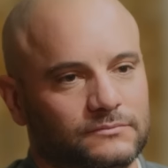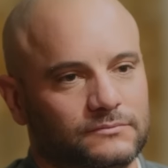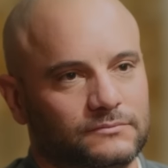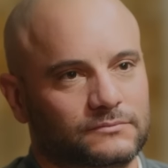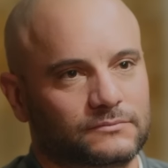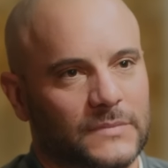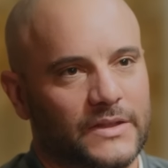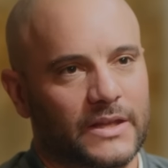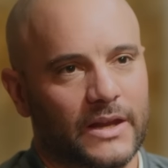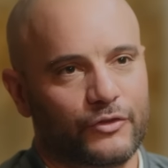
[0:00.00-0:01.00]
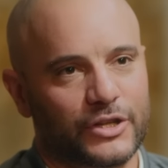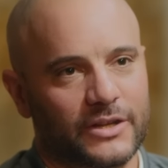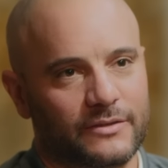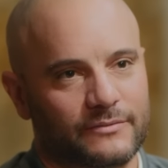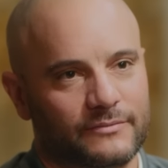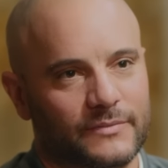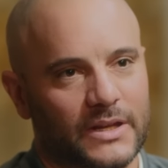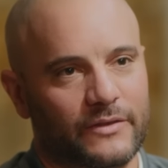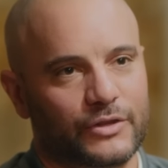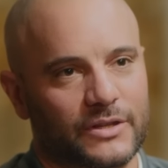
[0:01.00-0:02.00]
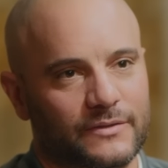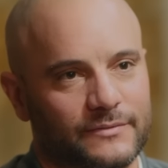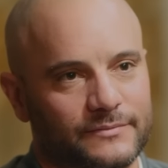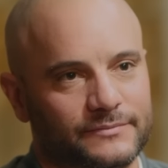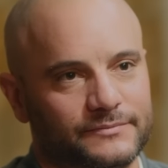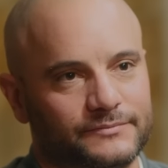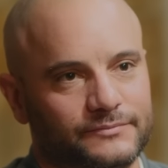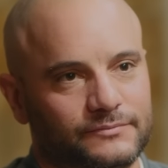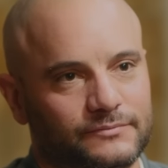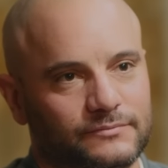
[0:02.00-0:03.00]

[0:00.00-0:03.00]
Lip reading: And it never happened because, you know,